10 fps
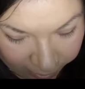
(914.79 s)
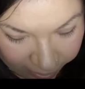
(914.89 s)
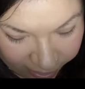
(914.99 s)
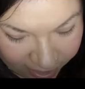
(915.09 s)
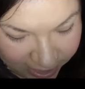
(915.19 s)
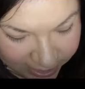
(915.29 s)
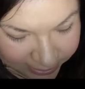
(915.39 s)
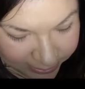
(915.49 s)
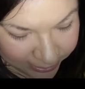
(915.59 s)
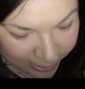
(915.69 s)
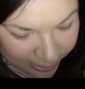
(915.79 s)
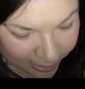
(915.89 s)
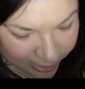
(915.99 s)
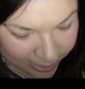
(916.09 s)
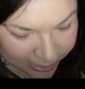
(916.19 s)
this
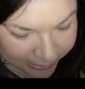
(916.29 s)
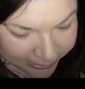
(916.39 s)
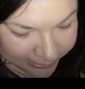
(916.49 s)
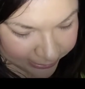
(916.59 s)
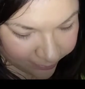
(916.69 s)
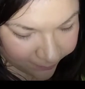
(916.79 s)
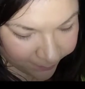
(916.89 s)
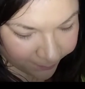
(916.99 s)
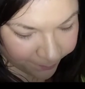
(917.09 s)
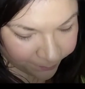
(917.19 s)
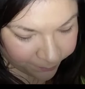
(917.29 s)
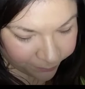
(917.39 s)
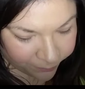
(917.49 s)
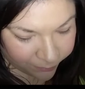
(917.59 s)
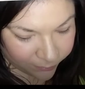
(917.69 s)
is
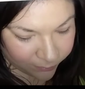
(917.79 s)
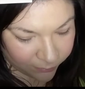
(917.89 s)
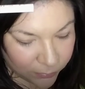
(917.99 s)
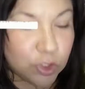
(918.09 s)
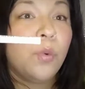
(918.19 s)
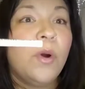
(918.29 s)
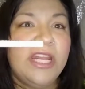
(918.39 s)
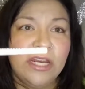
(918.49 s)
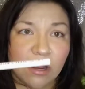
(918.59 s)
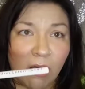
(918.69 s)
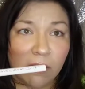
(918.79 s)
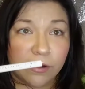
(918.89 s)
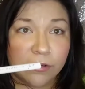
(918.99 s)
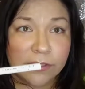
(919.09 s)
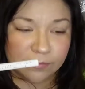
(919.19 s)

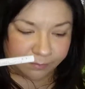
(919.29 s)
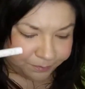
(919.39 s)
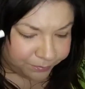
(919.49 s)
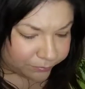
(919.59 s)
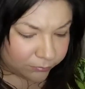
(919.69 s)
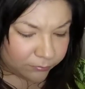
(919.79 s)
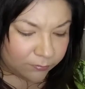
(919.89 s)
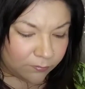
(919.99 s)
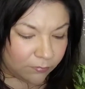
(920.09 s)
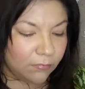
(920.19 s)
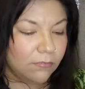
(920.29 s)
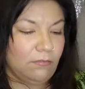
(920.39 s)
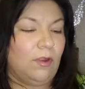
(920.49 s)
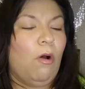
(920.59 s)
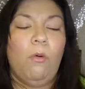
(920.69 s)
$20.
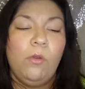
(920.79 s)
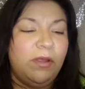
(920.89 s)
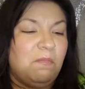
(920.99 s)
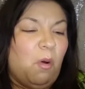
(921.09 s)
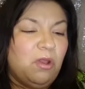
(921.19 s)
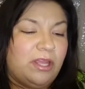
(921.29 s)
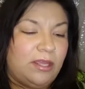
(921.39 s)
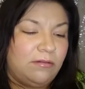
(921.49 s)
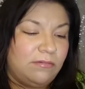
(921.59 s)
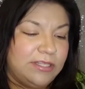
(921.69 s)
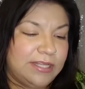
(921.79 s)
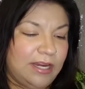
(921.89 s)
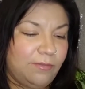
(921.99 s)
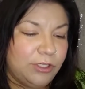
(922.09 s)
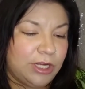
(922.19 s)
Holy moly, is that
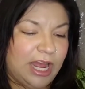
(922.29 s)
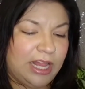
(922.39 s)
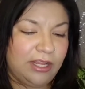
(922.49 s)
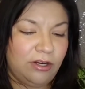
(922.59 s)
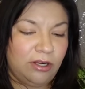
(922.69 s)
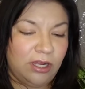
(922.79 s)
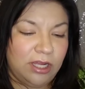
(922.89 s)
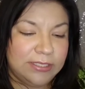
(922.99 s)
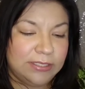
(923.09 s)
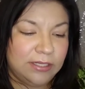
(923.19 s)
how much eyeliner costs?